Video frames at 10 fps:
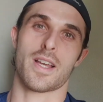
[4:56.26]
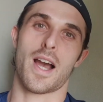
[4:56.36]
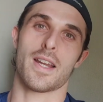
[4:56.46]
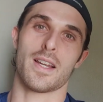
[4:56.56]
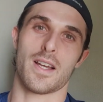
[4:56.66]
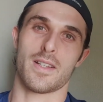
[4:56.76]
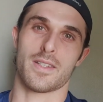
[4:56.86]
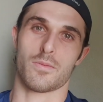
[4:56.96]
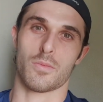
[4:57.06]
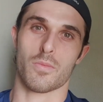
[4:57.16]
guidelines,
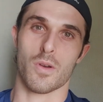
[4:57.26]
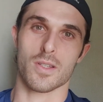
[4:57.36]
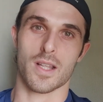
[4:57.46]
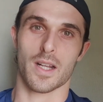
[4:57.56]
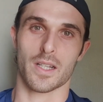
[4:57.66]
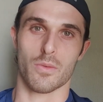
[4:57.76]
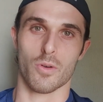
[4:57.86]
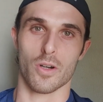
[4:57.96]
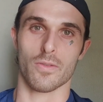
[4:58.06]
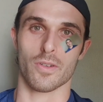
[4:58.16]
it will most likely
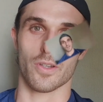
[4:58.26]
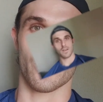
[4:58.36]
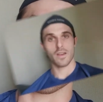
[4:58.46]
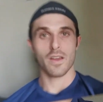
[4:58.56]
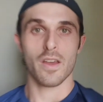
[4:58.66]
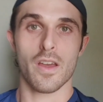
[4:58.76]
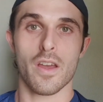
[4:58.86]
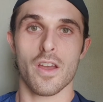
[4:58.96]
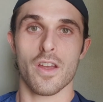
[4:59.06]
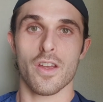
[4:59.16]
work for you.
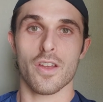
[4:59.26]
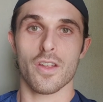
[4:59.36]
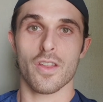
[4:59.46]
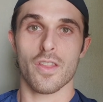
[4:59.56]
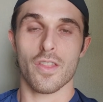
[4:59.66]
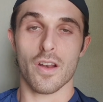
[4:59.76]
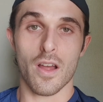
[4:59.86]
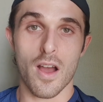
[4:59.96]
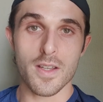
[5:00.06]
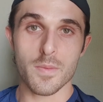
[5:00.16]
The
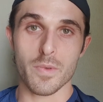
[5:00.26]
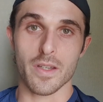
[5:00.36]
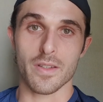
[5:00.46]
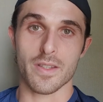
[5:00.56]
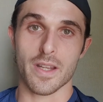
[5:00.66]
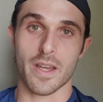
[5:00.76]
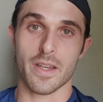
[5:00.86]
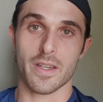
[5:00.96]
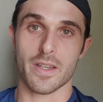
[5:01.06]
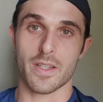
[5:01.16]
last meal
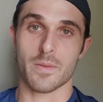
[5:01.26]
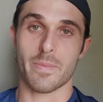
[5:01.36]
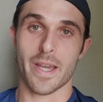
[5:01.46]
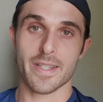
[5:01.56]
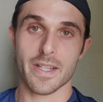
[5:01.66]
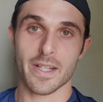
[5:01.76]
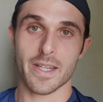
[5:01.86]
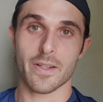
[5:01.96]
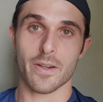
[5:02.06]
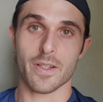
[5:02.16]
today is
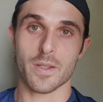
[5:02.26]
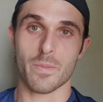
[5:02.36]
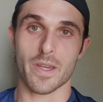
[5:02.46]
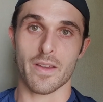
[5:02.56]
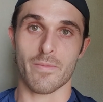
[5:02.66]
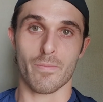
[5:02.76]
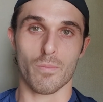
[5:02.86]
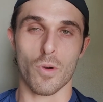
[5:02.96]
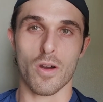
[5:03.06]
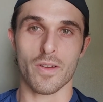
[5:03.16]
basically going to be
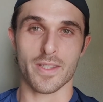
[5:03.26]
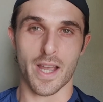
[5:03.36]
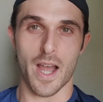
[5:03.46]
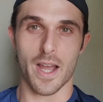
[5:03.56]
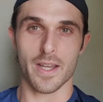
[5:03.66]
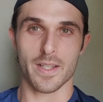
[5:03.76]
more of a Thai